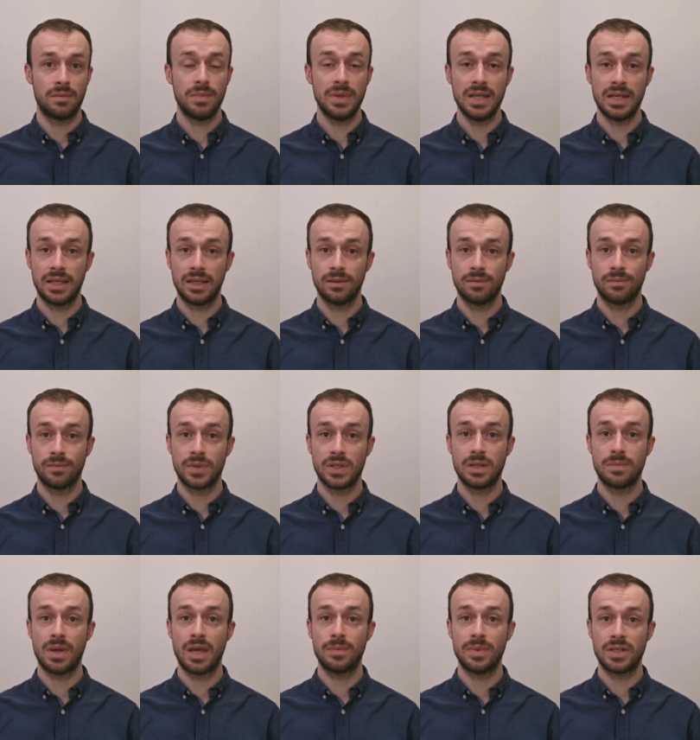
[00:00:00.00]
meaning that
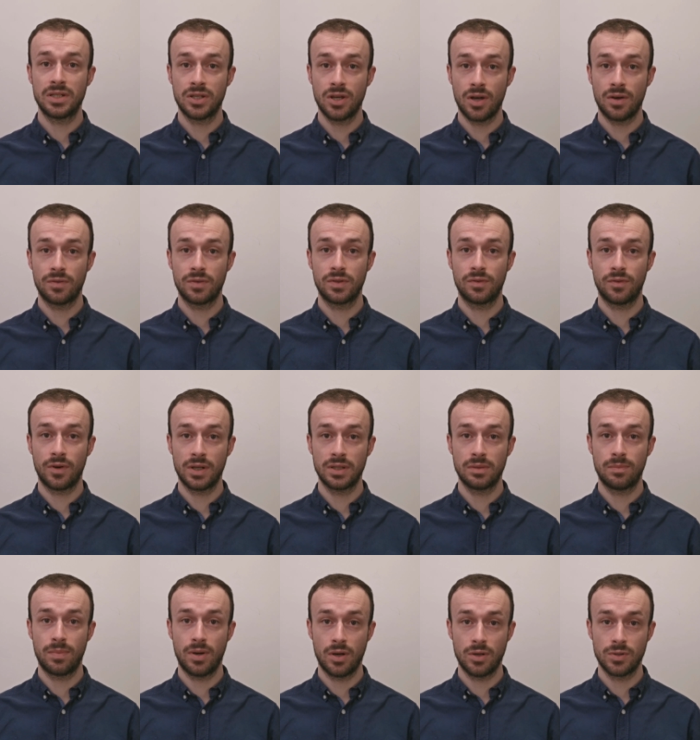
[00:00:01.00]
it may be tough to find
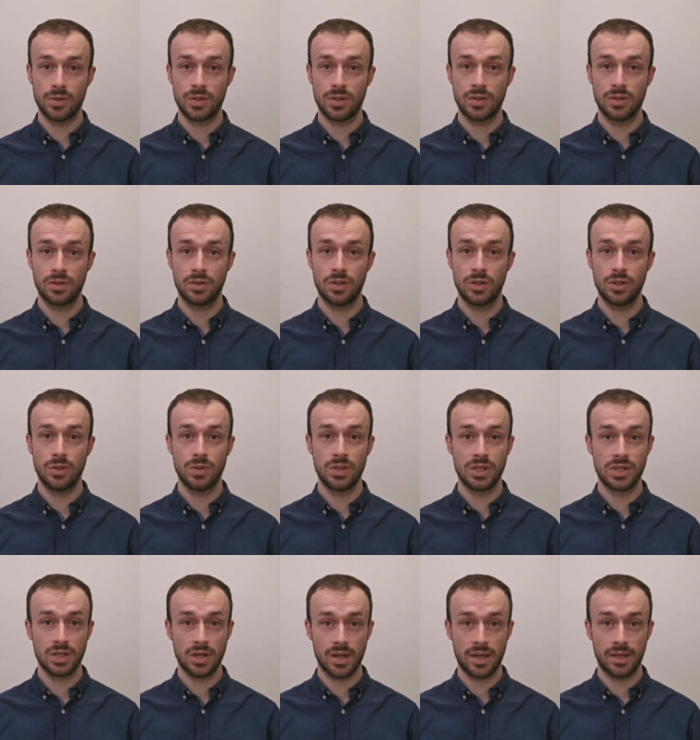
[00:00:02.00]
the post that you
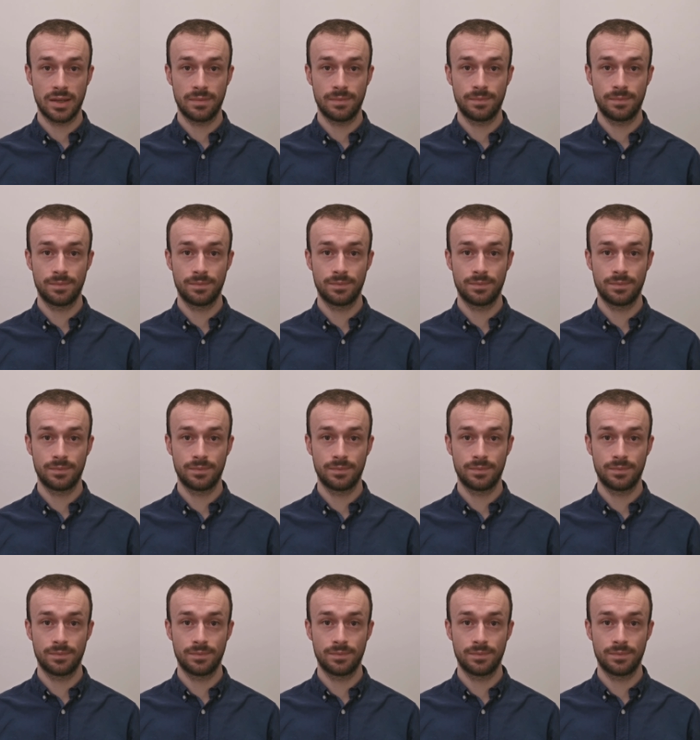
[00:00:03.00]
desire.